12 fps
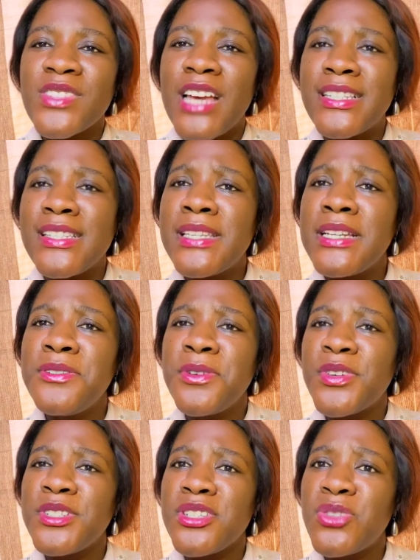I think telling me
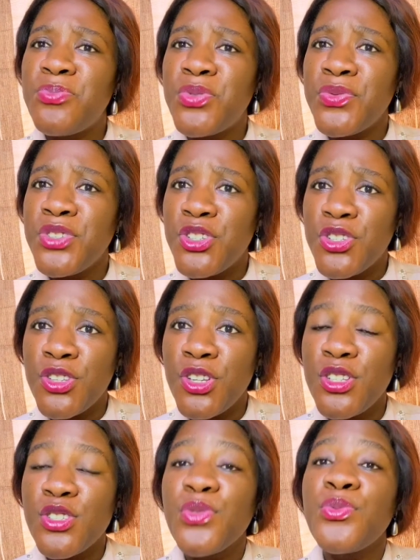about this provision,
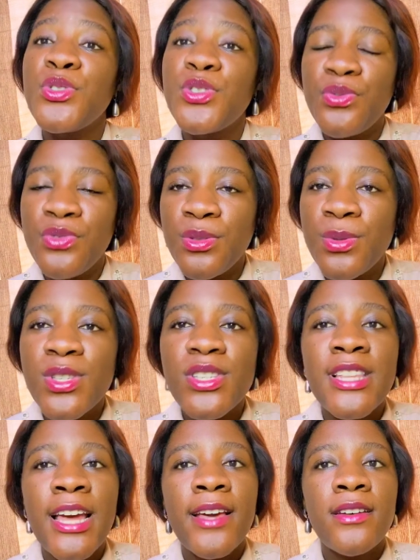all these
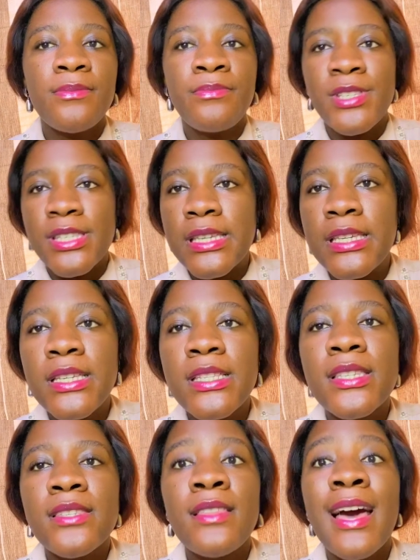groceries, like
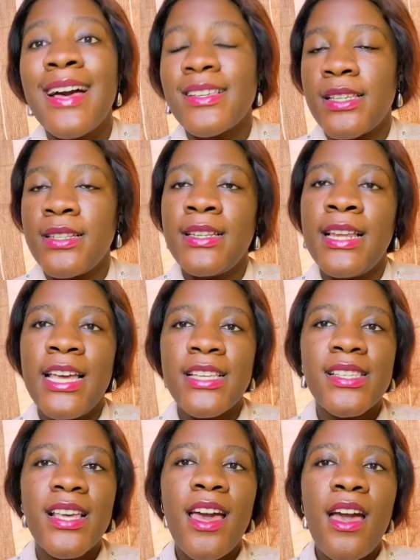biscuits, snacks, and the
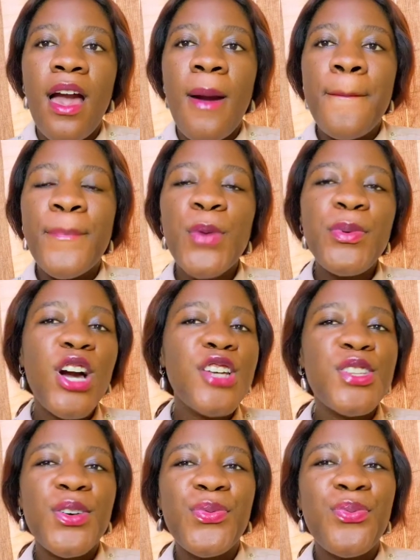likes. But
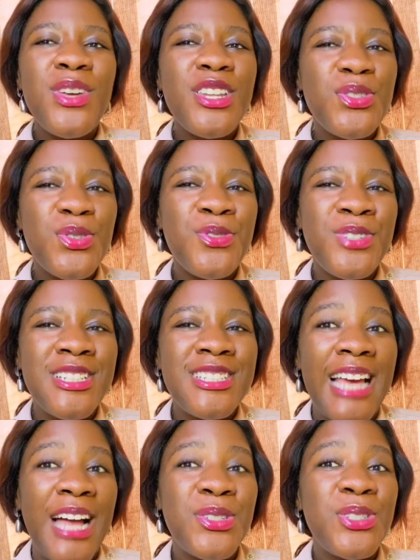because of we, the children,
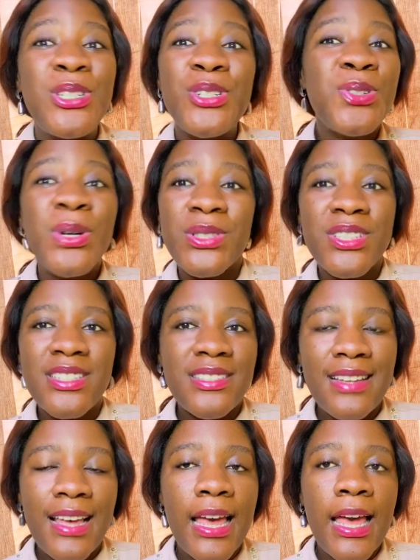she did not.
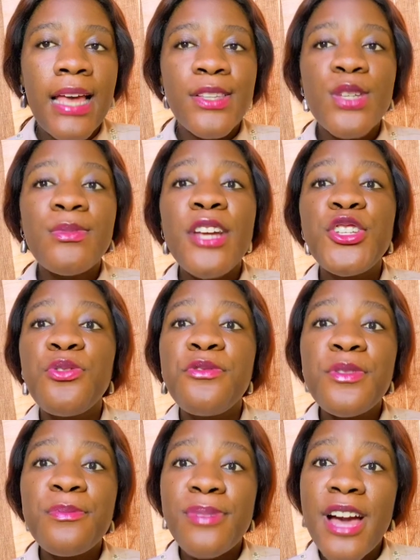Sometimes she
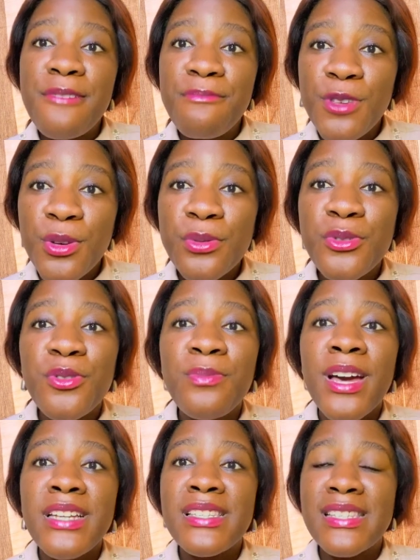even buy milk, she
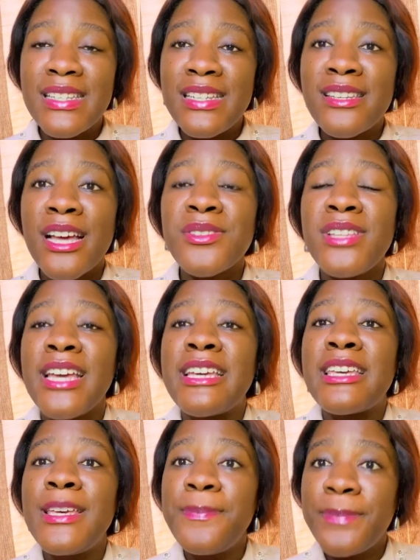buy tea, she had to like
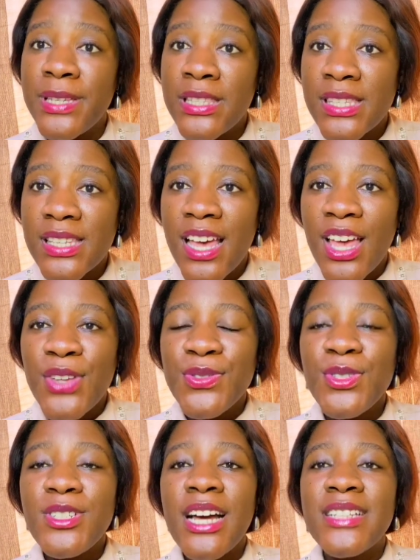keep it
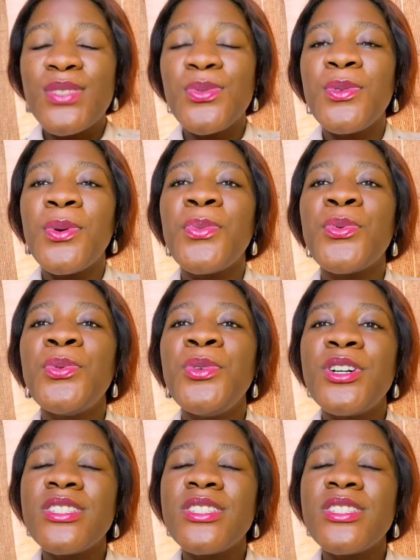so that, you know, we'll